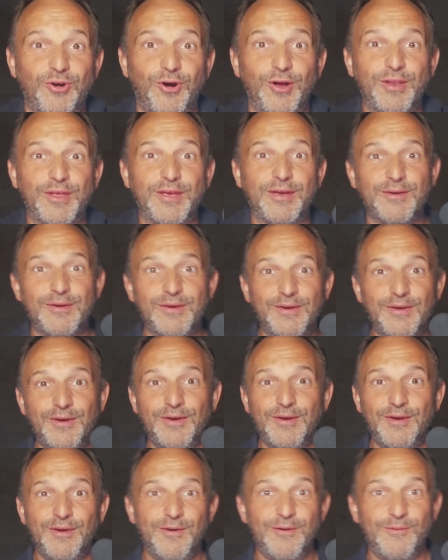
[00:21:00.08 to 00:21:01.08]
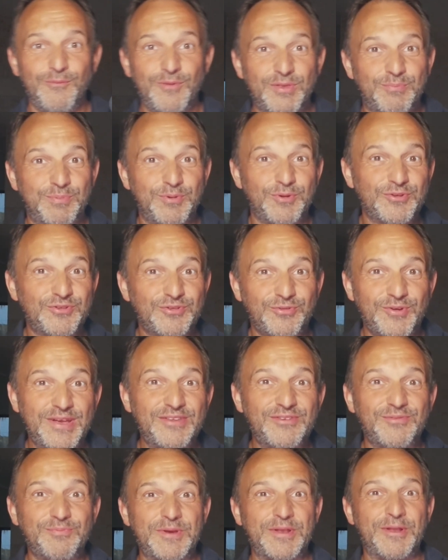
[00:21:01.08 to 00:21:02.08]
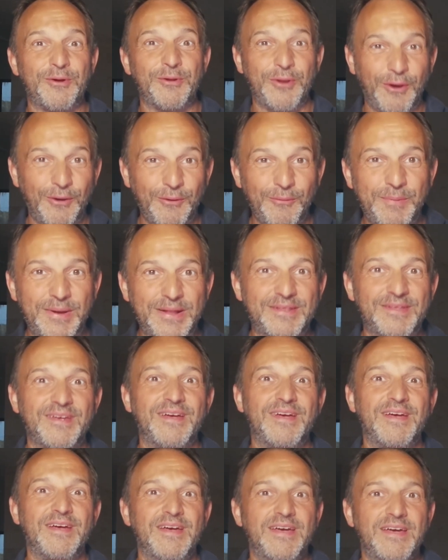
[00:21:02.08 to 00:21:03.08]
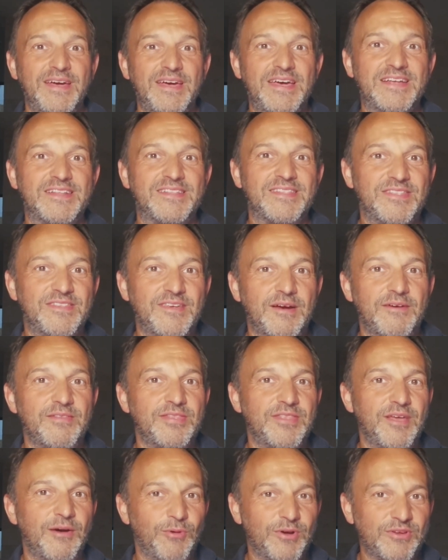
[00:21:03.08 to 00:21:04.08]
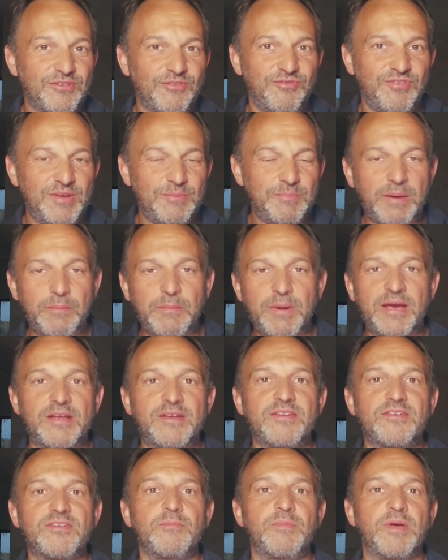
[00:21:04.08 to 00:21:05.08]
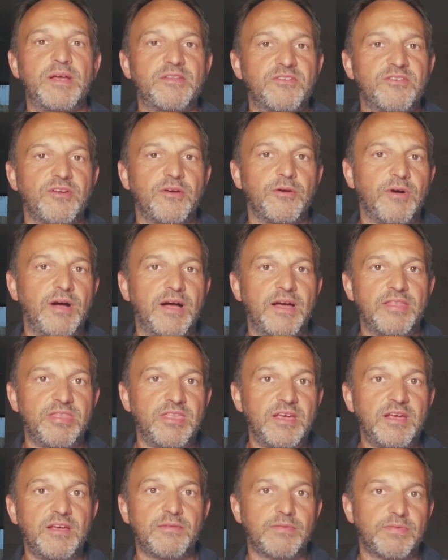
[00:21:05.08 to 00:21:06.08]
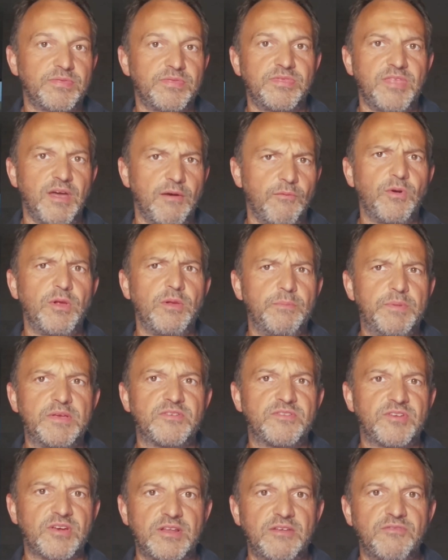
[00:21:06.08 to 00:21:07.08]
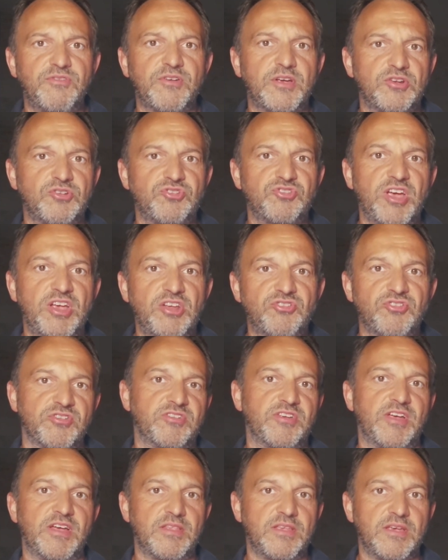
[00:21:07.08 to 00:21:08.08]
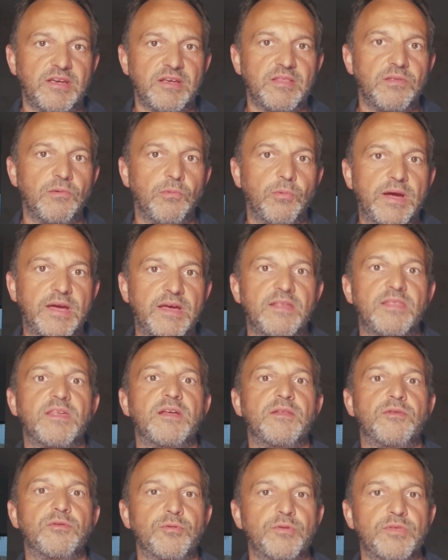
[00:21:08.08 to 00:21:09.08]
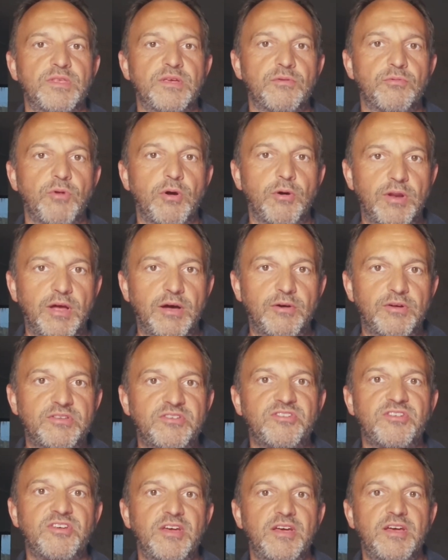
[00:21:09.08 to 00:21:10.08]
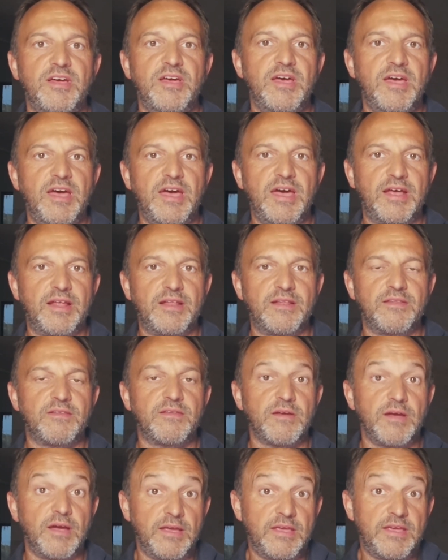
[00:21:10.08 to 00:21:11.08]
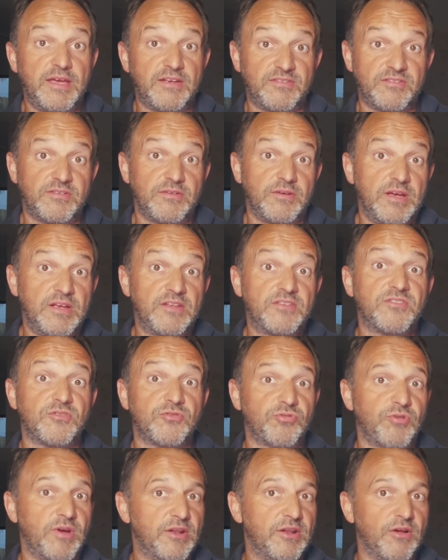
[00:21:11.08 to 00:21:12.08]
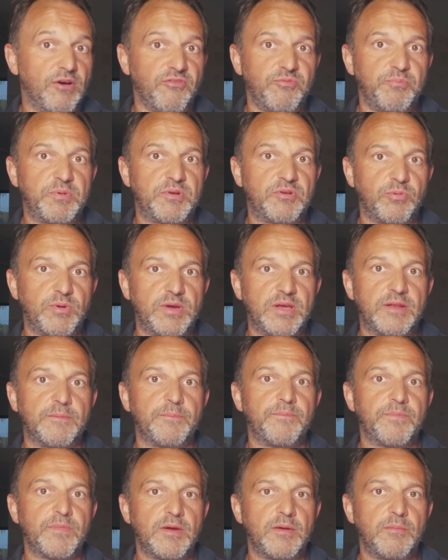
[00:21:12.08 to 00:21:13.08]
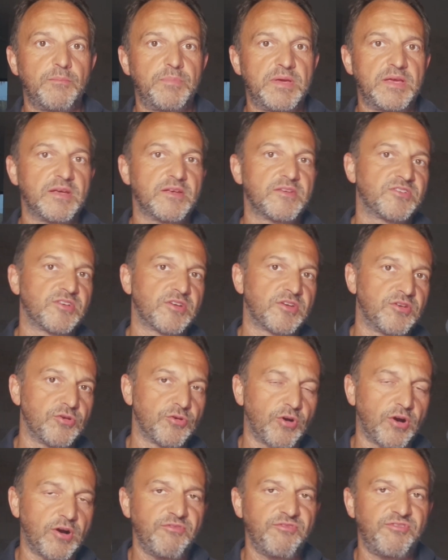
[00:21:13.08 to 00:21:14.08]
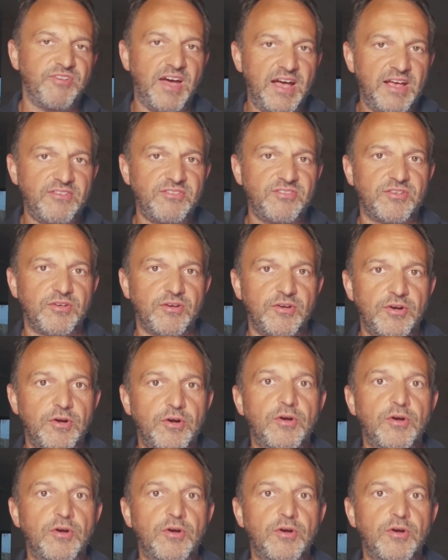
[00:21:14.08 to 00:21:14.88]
calling with blue screens, we don't know, but there was a feedback mechanism, and so I think there will be significant changes, I think, in the way they do the rollouts. And yes, it's a trade-off between being secure fast,